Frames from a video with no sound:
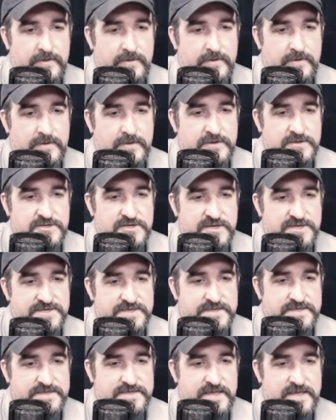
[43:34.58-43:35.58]
And
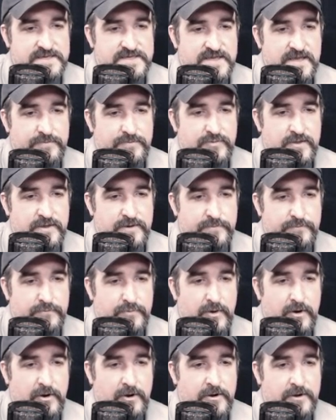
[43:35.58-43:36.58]
Justin says, I played a
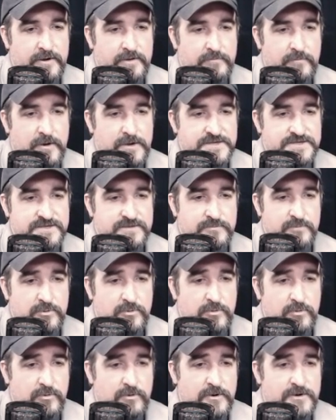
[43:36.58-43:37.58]
bard in Rise of the
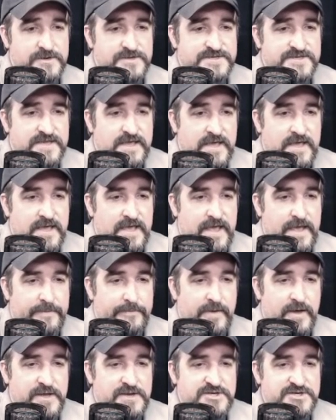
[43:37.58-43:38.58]
Runelords, and
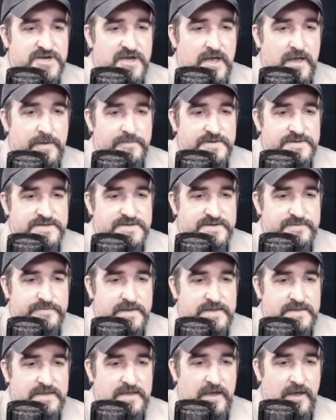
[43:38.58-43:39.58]
my job is to
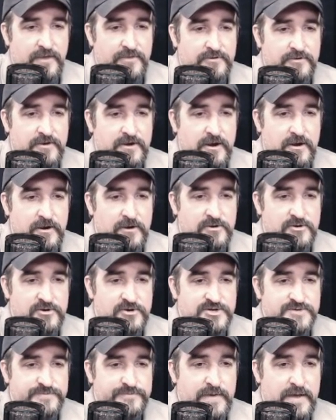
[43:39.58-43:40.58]
make the other
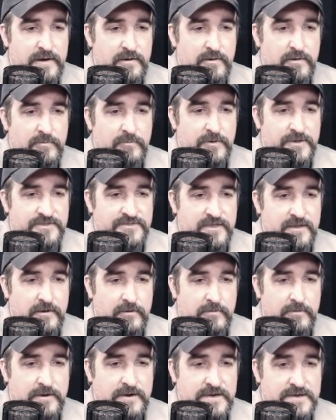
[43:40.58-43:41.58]
characters better at what they
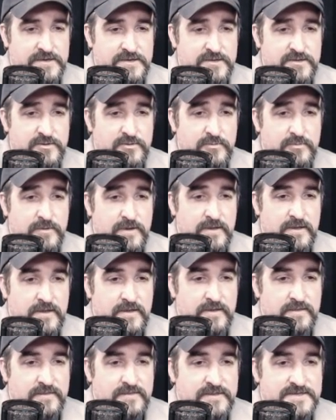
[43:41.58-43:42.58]
already do.
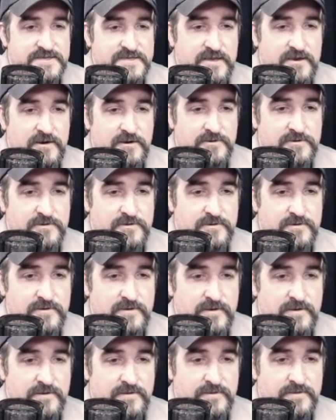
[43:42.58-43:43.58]
This character
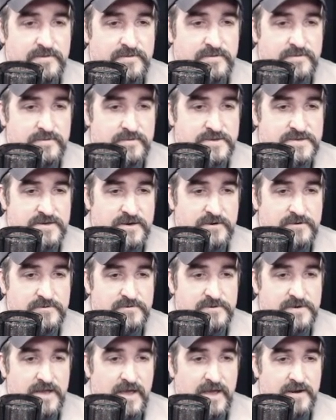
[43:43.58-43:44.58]

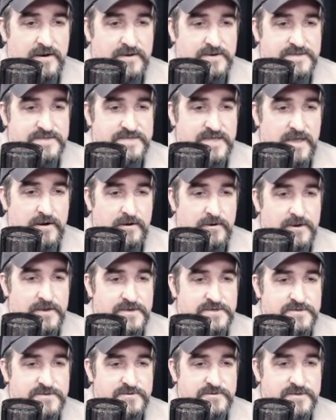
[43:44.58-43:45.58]
died on Saturday
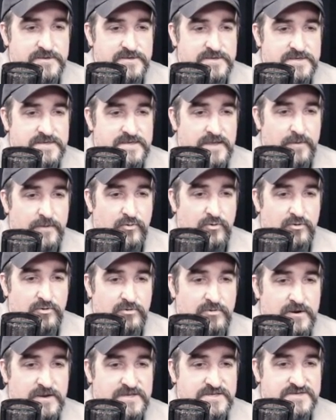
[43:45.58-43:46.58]
due to double
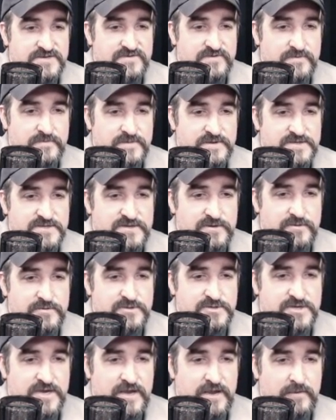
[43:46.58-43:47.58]
crits from a
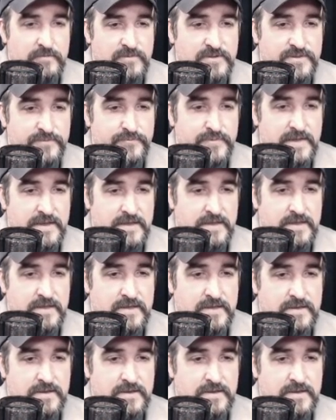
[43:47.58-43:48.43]
stone giant with a pick.